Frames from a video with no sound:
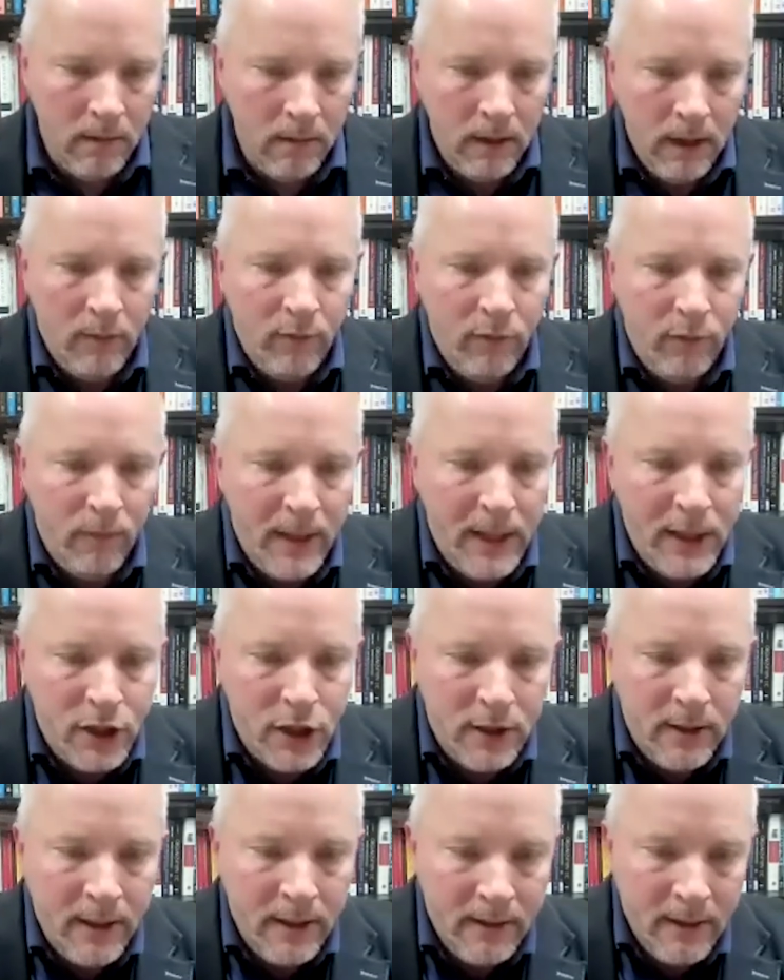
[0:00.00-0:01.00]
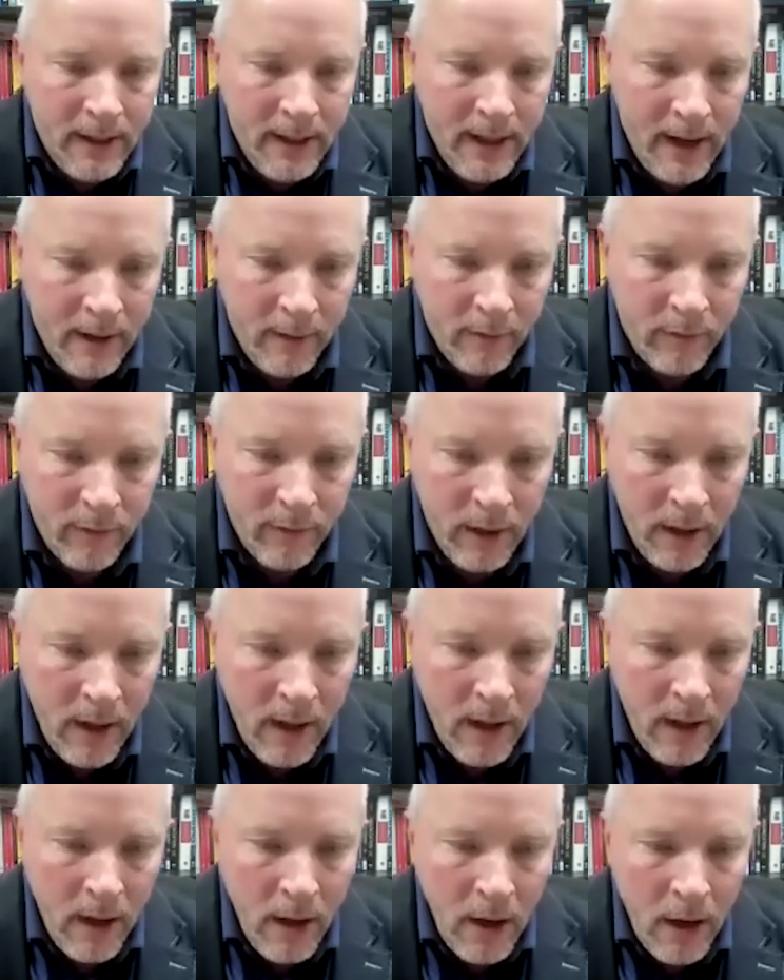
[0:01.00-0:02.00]
the information that they have.
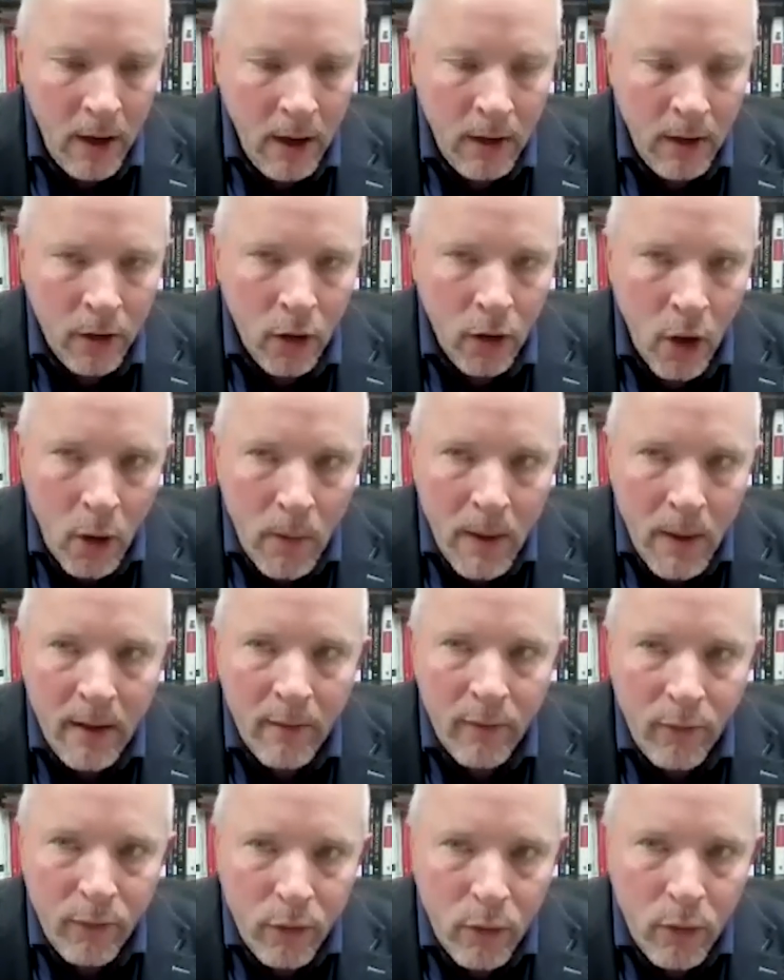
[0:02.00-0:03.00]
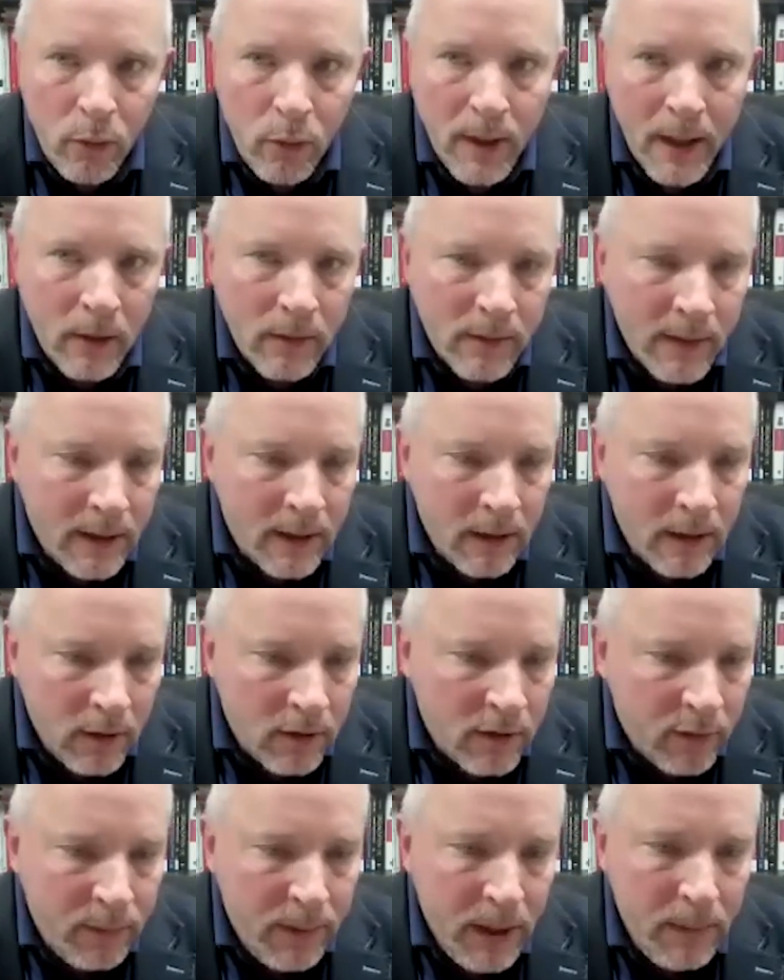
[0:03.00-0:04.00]
Knowing full well that a
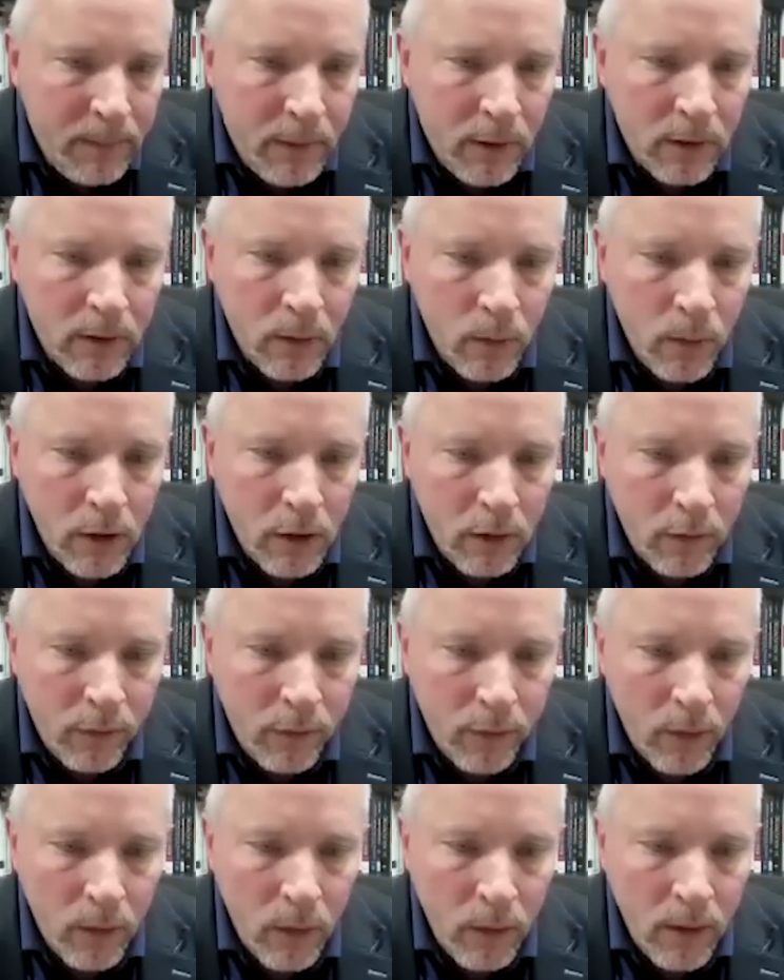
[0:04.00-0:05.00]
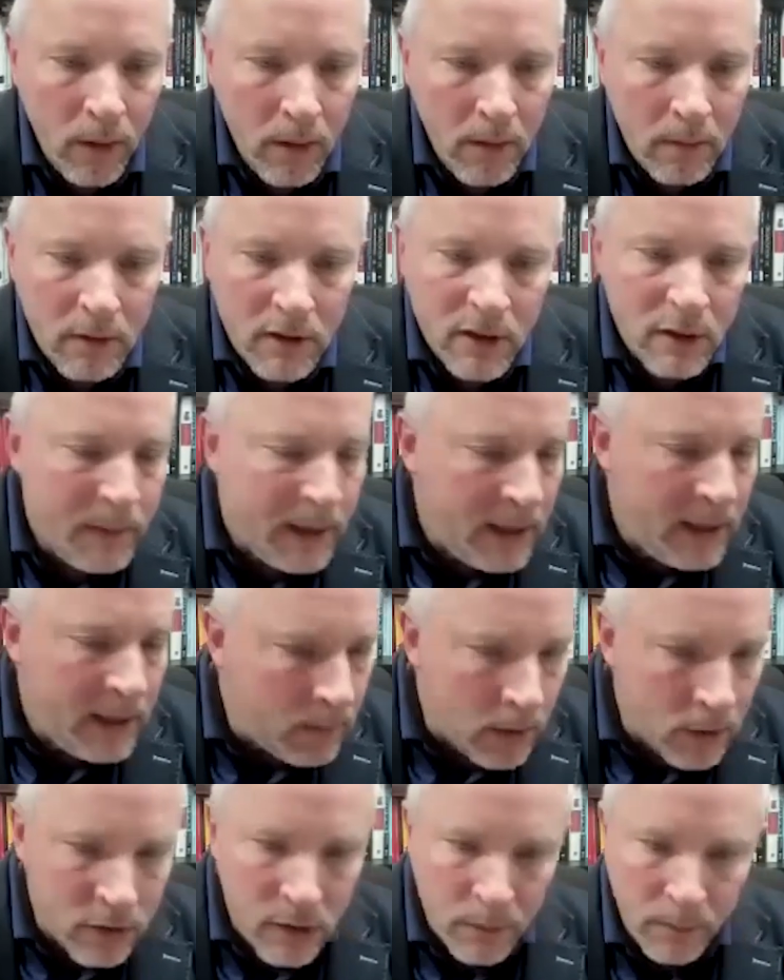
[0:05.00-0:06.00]
lot of people on the work floor speak
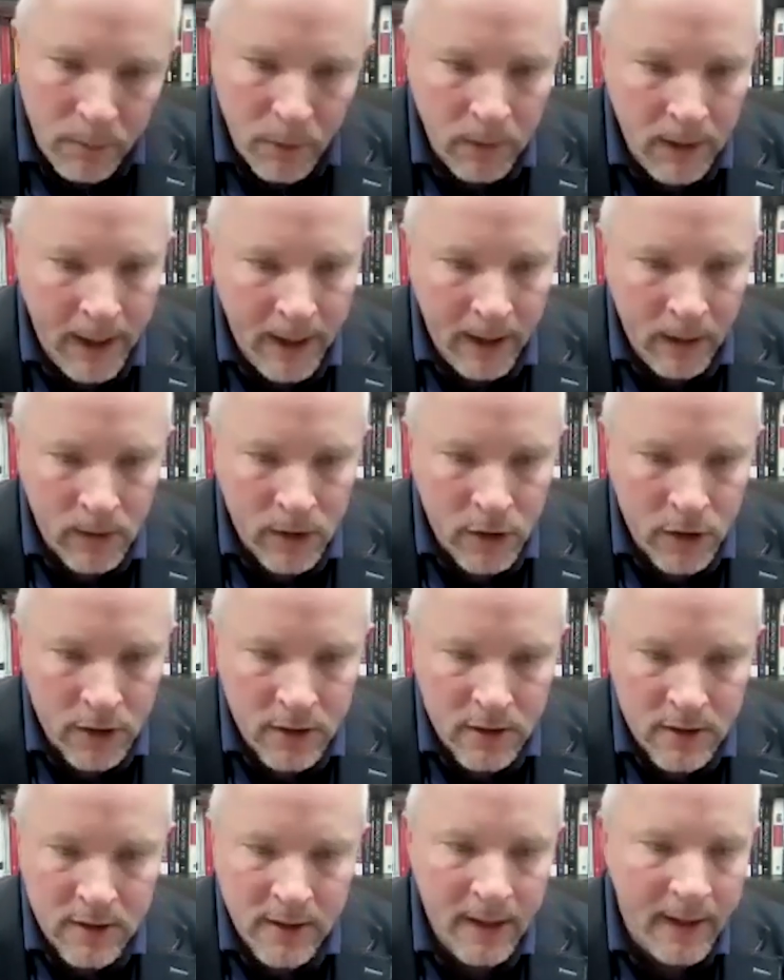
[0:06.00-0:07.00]
multiple languages,